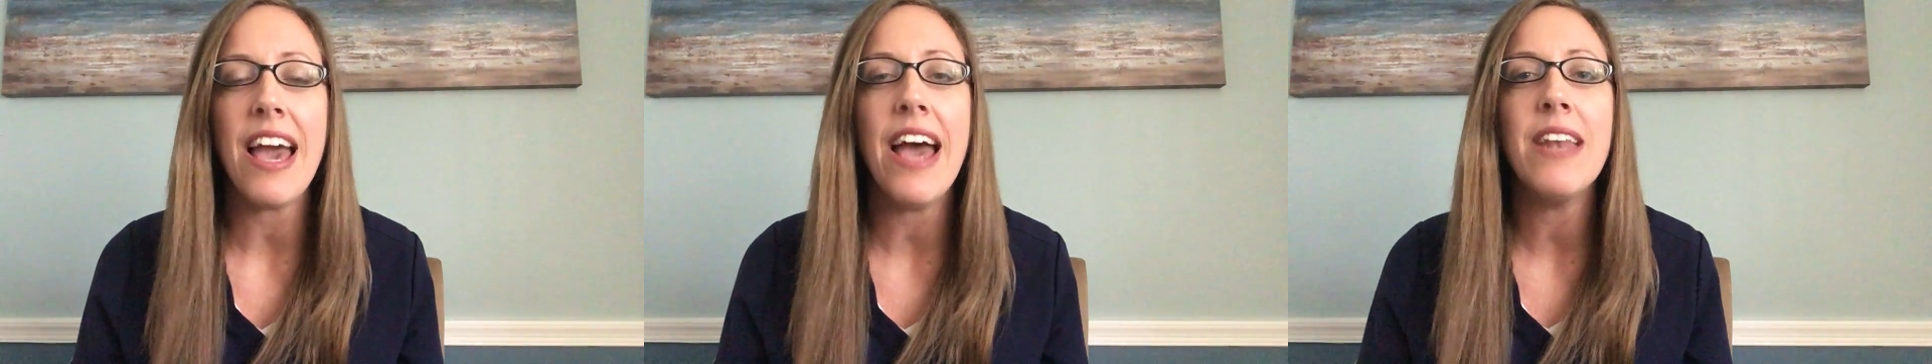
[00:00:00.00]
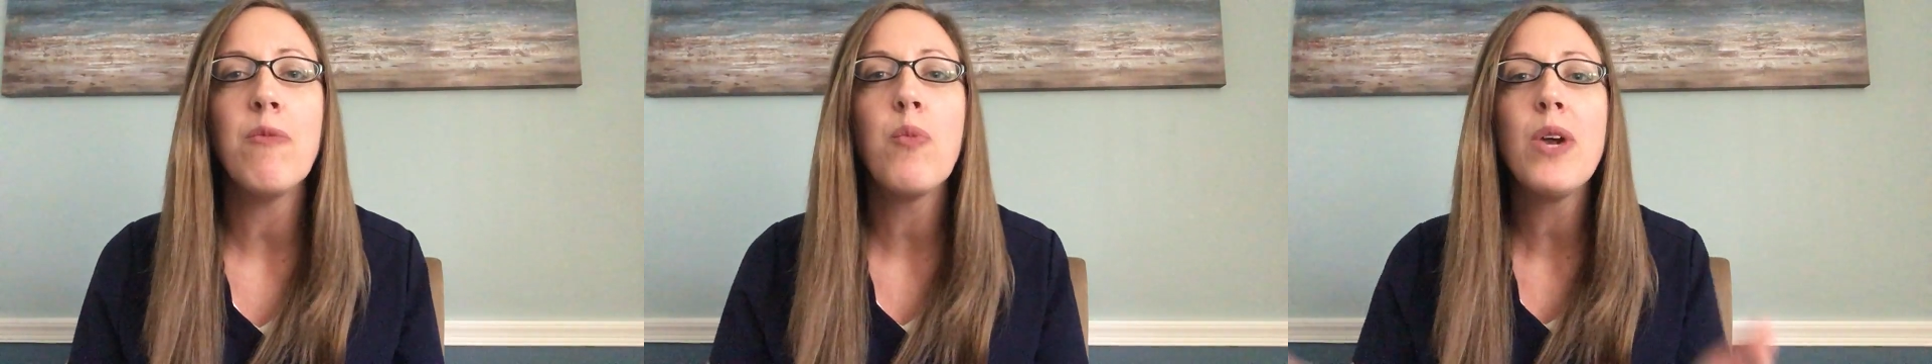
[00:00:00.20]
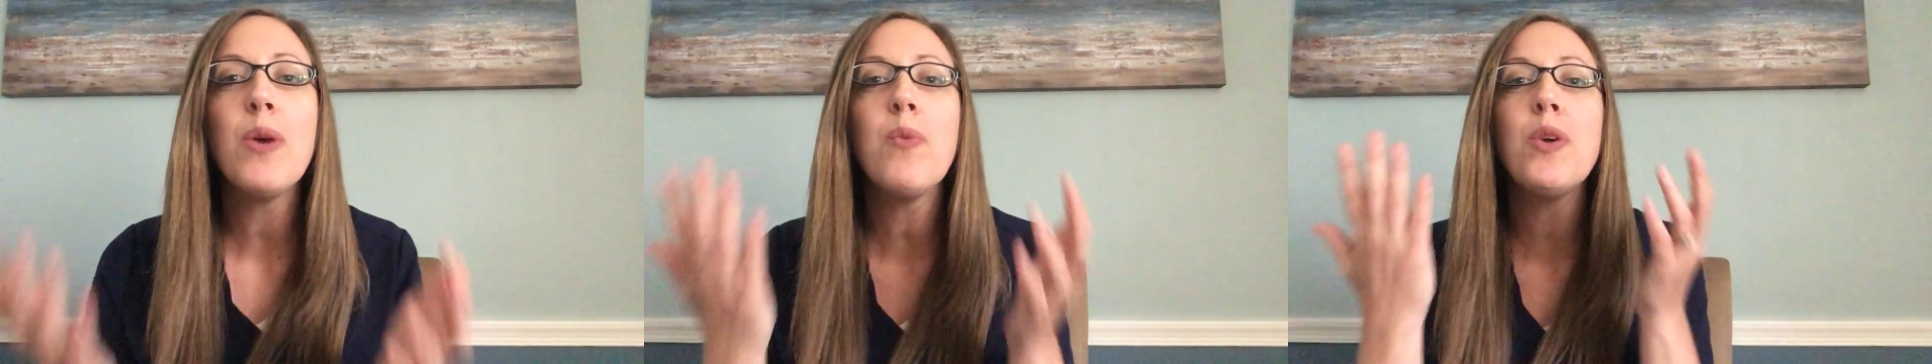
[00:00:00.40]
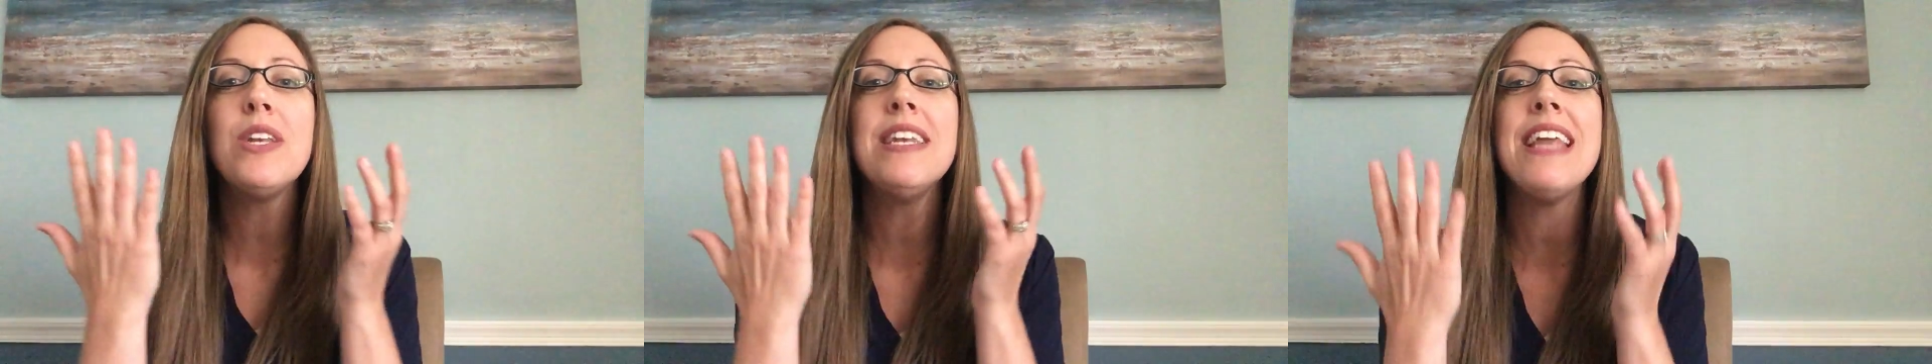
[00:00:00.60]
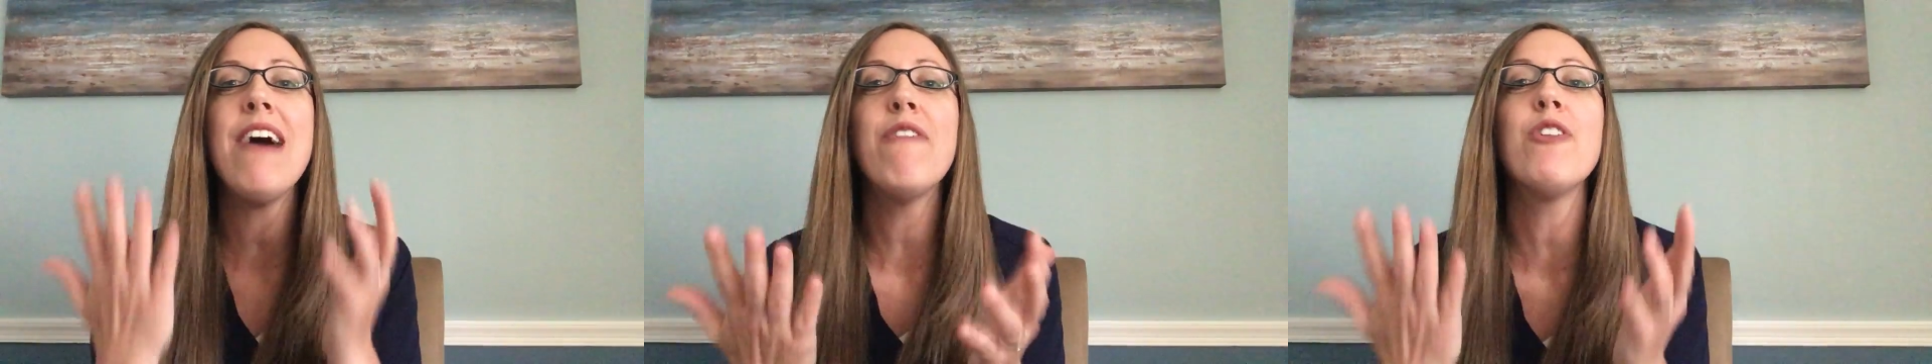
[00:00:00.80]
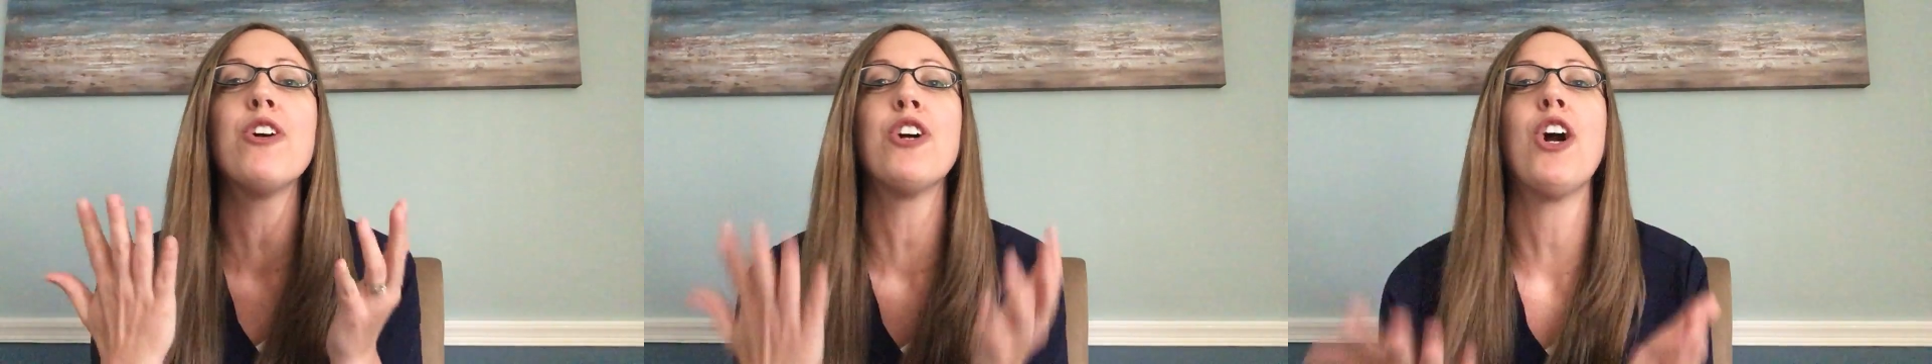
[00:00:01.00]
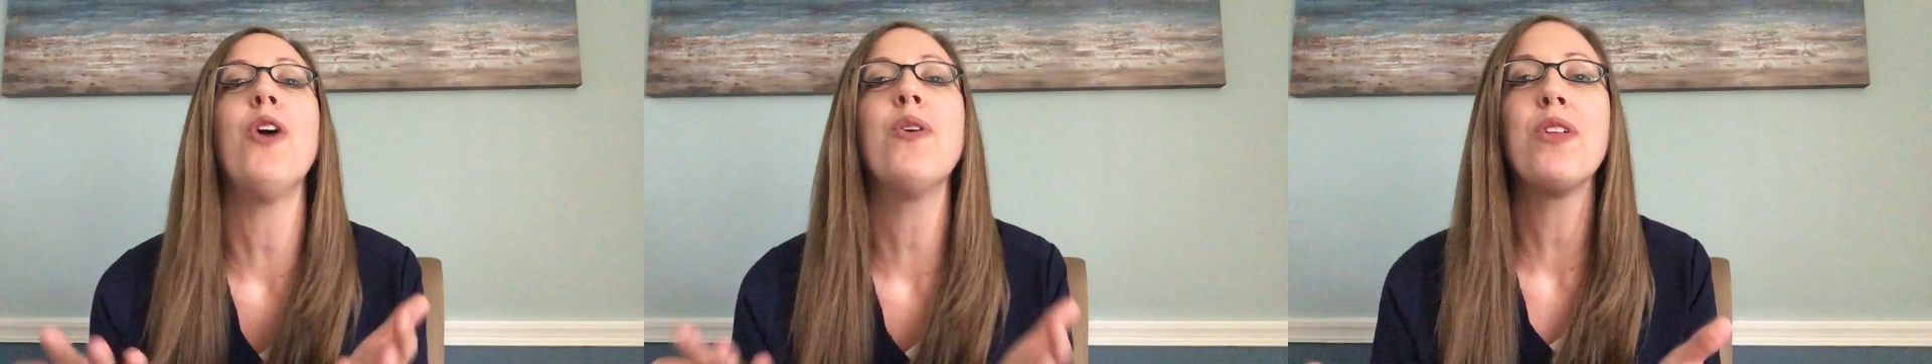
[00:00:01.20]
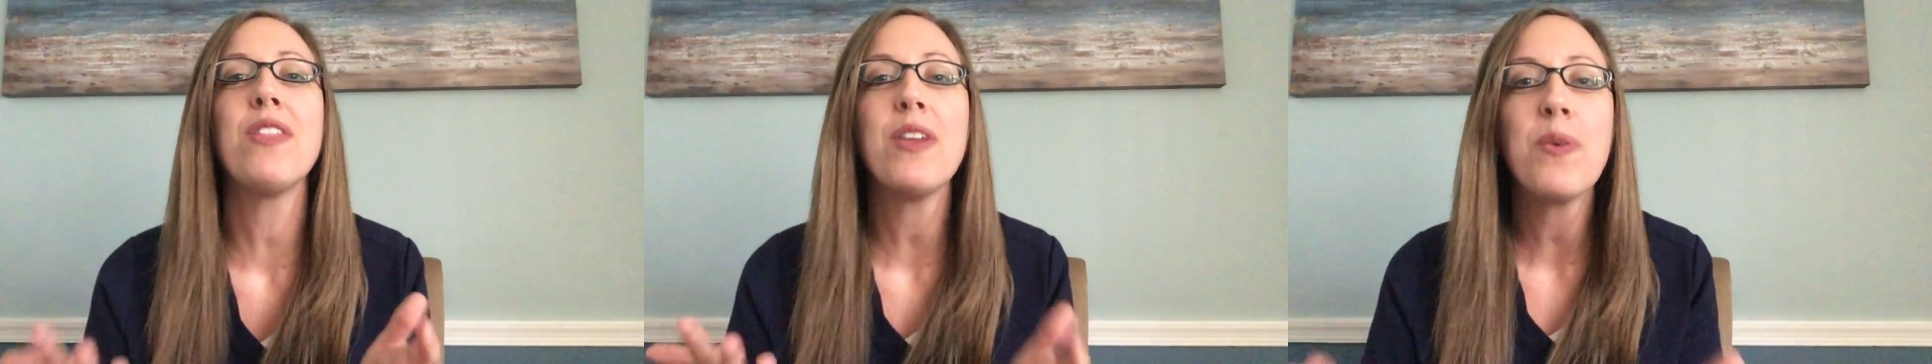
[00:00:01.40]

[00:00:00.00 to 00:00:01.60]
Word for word: And we would never go to